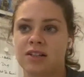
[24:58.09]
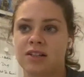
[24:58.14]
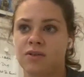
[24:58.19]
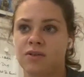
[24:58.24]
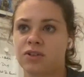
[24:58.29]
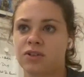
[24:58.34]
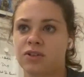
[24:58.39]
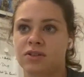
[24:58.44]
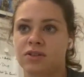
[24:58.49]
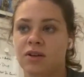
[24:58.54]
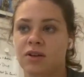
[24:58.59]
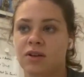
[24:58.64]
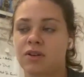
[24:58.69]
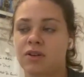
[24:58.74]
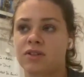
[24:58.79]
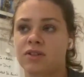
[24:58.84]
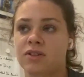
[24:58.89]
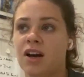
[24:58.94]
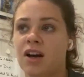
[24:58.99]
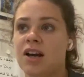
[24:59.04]
They
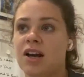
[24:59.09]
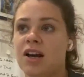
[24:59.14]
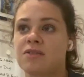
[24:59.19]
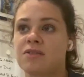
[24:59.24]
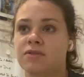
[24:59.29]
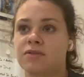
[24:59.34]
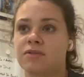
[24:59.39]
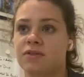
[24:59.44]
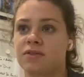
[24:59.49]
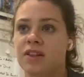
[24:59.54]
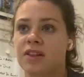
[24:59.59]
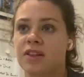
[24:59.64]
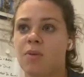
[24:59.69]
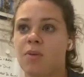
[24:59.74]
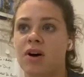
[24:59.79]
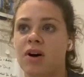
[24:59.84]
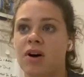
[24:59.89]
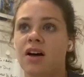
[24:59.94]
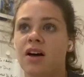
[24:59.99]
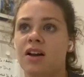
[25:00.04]
would have died for that